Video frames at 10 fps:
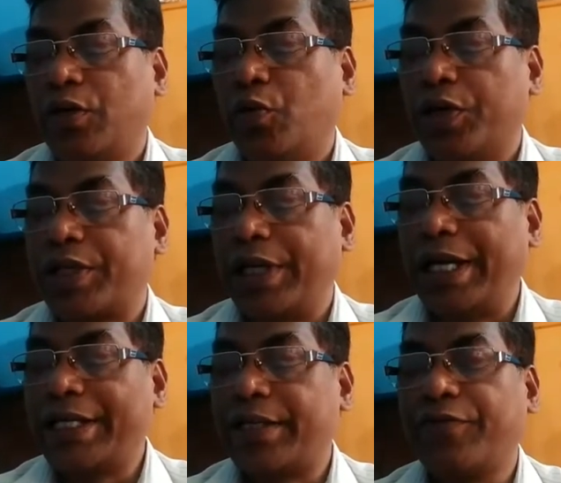was
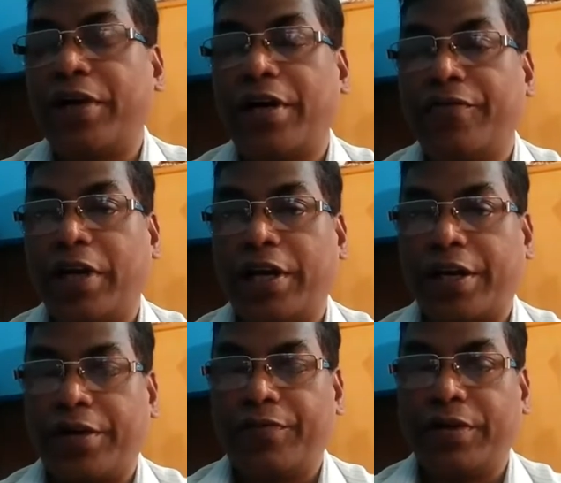less
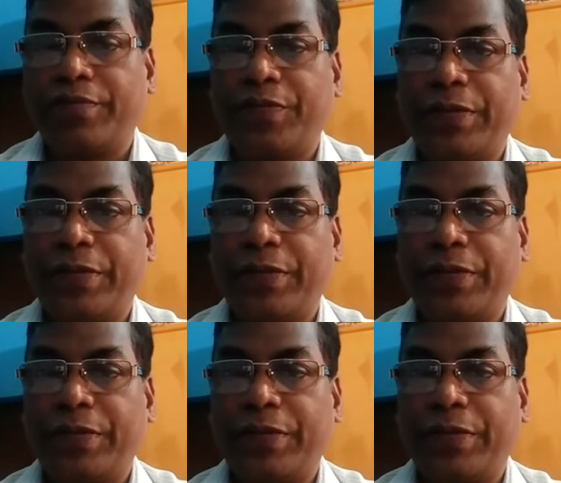vulnerable.